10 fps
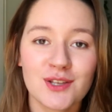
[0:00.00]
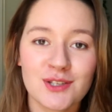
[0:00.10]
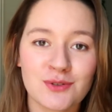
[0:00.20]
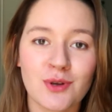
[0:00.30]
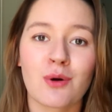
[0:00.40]

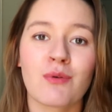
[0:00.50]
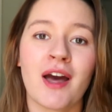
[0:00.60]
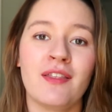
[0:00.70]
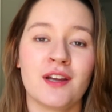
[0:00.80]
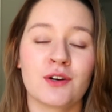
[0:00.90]
soul
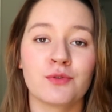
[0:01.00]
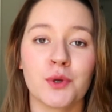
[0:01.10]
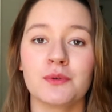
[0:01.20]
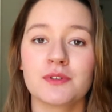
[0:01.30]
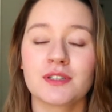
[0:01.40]
and their
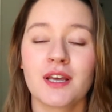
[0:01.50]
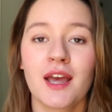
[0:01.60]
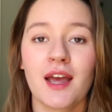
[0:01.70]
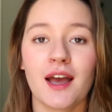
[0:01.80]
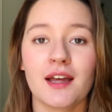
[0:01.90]
roots.
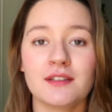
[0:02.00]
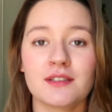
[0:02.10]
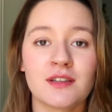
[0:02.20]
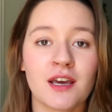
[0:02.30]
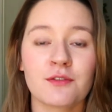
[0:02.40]
And
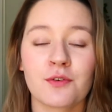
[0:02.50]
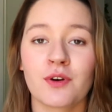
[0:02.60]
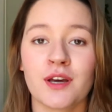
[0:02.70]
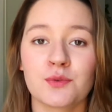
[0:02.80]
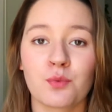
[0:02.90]

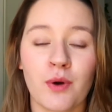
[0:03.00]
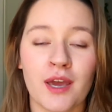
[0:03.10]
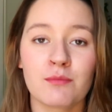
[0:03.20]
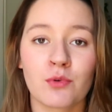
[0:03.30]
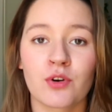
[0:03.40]
therefore it's
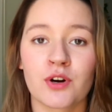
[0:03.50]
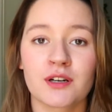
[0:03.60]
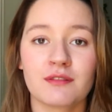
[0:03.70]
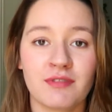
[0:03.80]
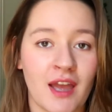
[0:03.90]
way more